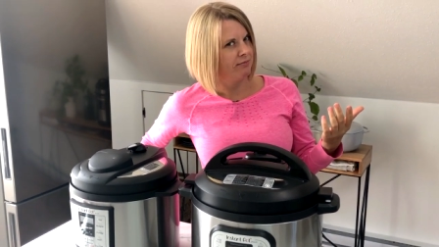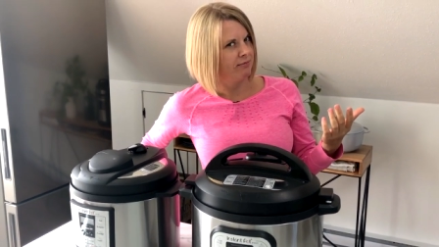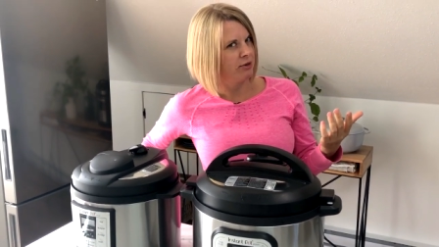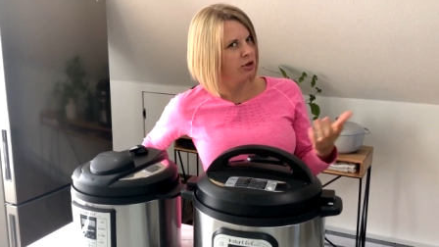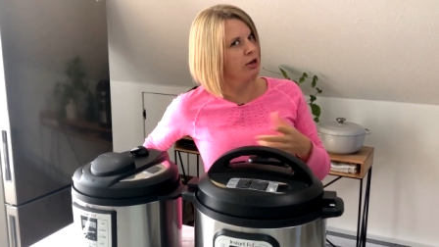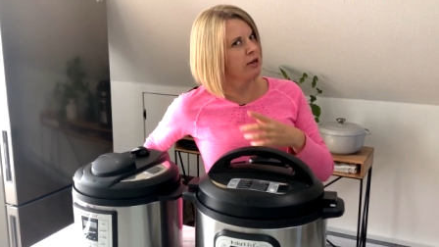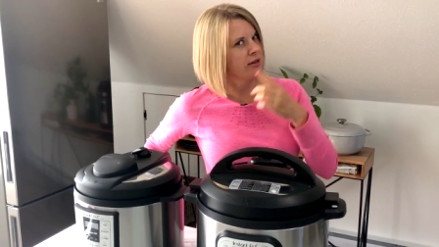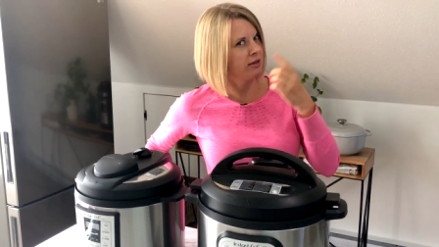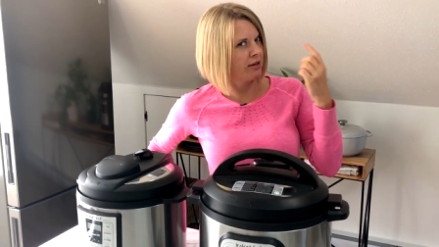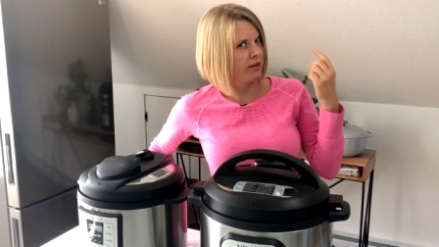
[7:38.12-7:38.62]

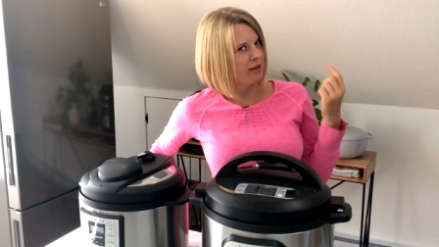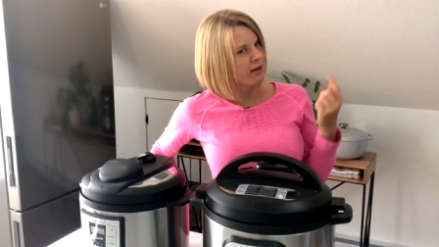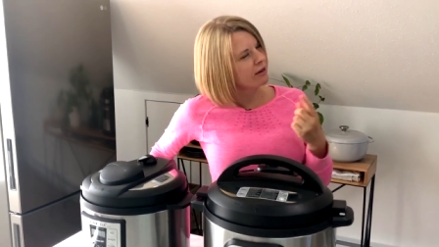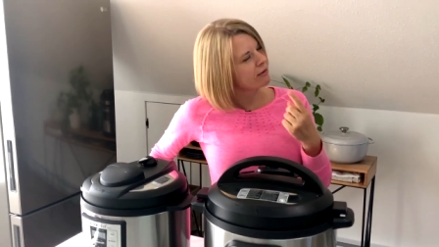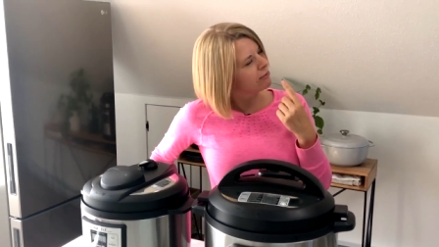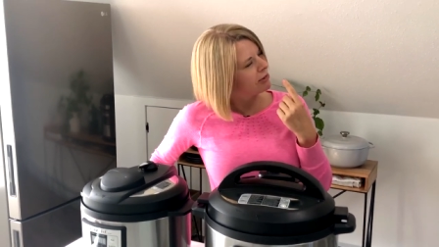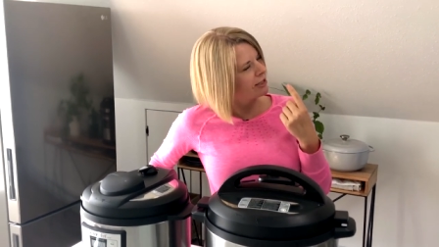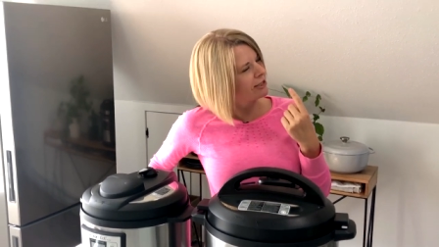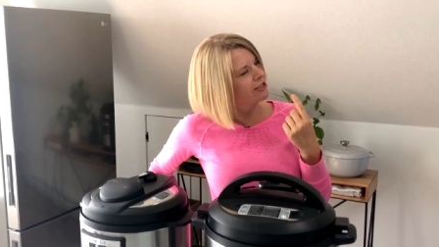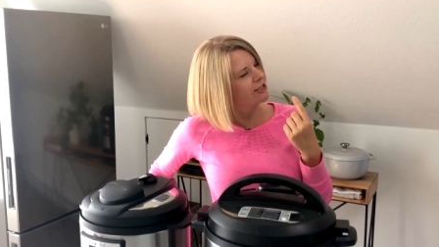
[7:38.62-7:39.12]
to answer the
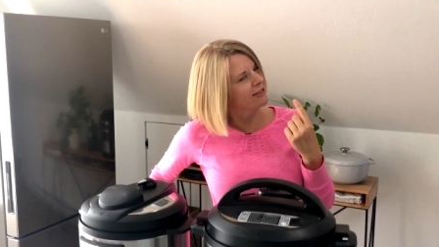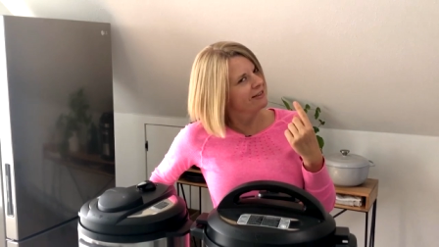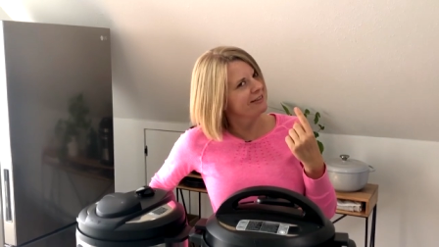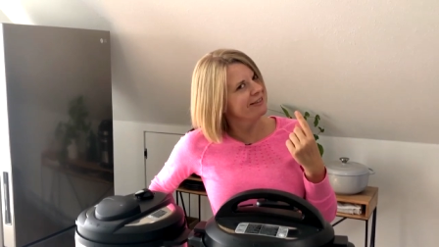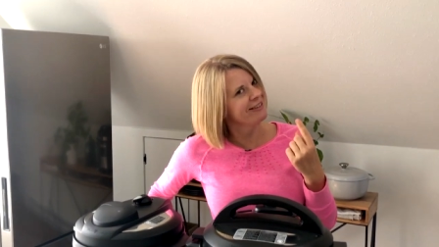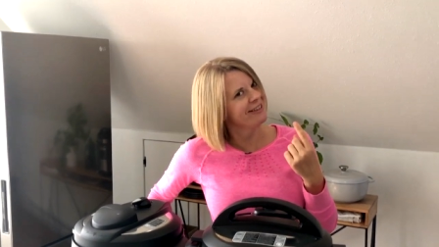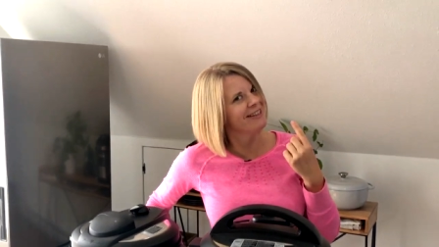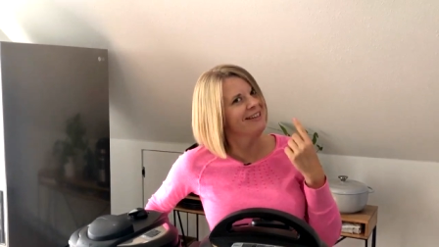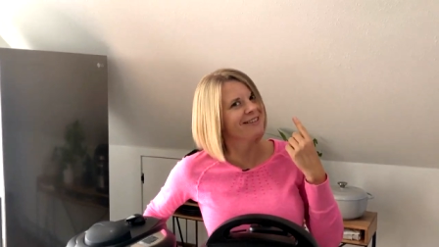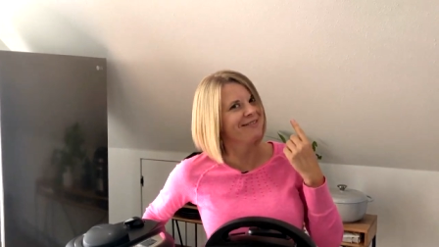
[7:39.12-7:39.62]
question,
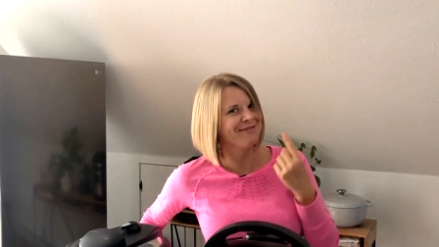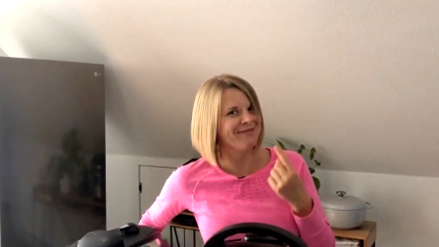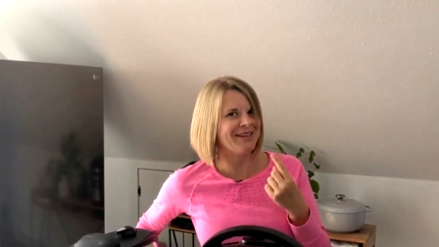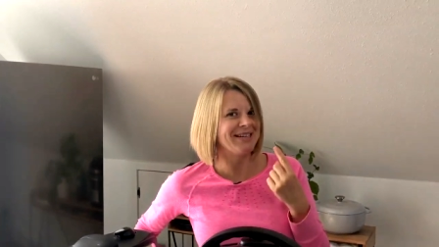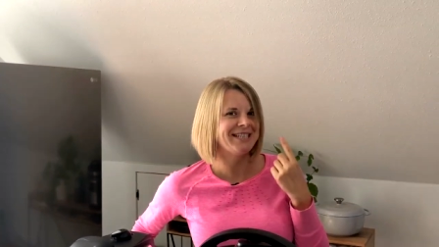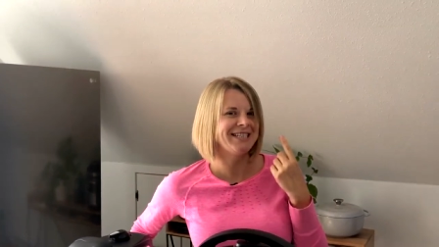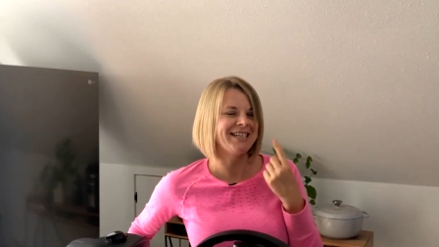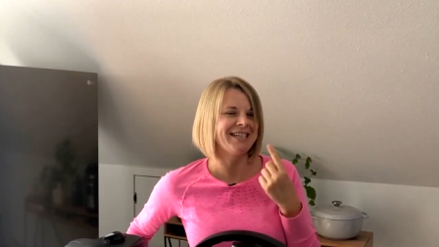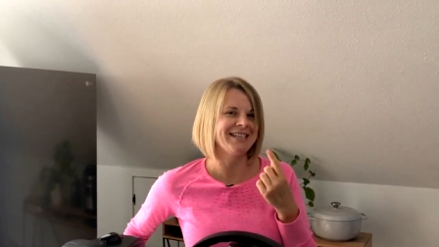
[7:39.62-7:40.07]
which